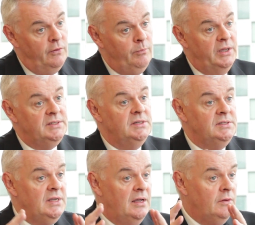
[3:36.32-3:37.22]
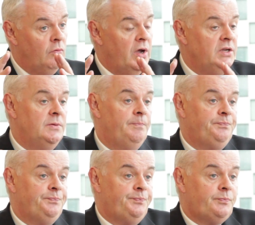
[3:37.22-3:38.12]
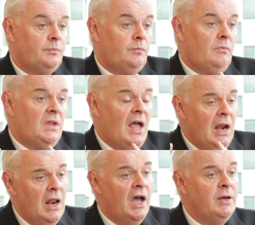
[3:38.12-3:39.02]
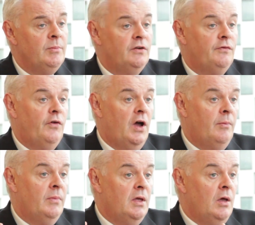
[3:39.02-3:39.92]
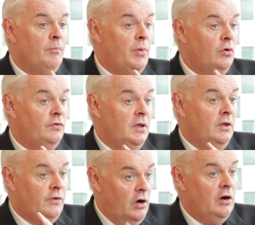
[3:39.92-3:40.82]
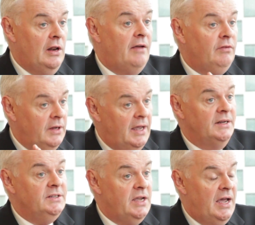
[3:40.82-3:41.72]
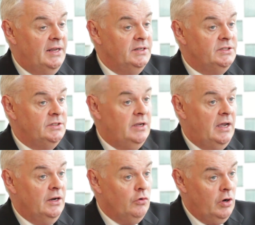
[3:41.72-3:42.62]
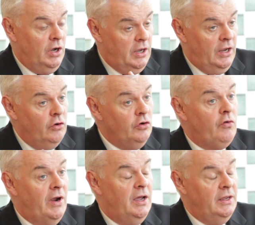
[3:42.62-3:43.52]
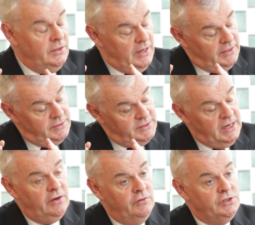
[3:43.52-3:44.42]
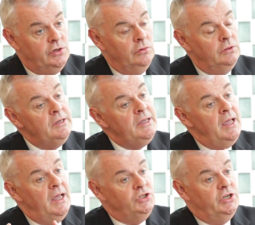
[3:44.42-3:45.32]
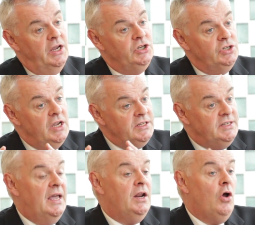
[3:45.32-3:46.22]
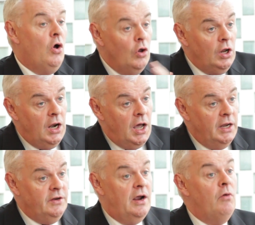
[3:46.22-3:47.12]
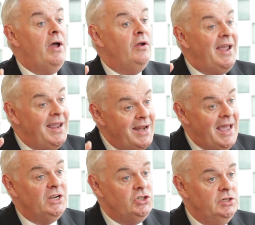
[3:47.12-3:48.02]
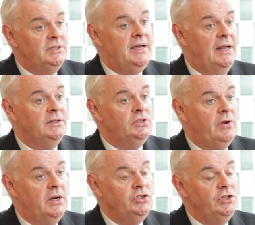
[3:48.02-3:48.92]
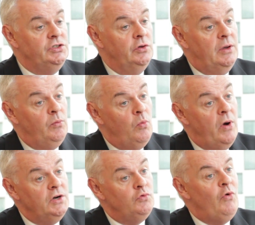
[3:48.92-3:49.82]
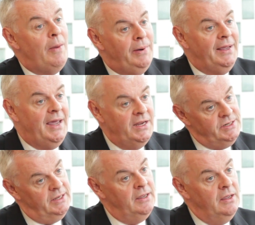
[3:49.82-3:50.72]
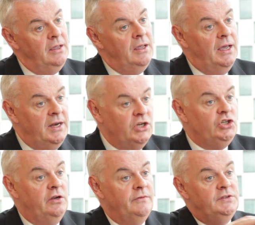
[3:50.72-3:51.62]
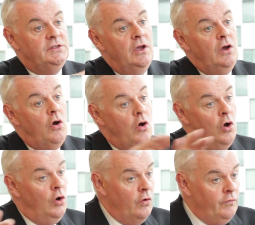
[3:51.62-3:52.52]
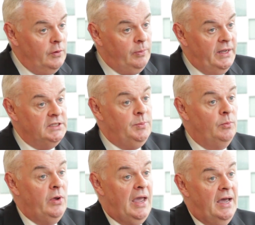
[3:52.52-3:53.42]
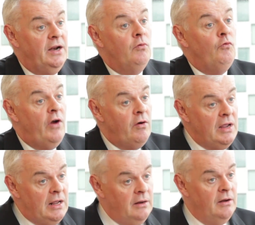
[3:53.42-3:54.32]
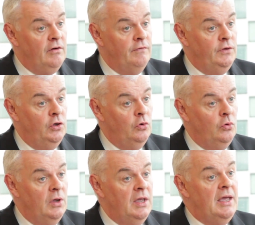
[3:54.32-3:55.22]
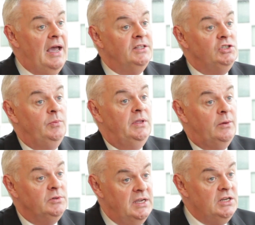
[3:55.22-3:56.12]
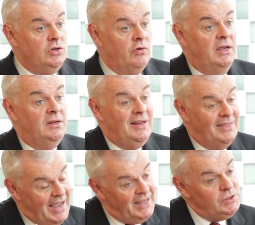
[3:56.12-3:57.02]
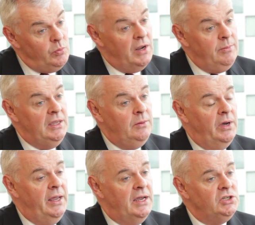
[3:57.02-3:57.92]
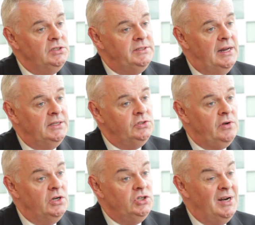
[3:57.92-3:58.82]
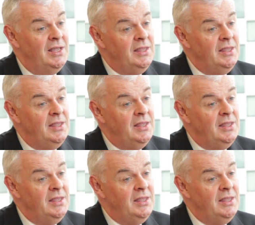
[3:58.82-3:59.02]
from business, and the right alignment from both third level and undergrad and secondary school education to get it all aligned around a national talent strategy, so that we weren't replicating initiatives all over the place, but we had a very clear view and something that was integrated. And that's what I mean by a national talent strategy. And I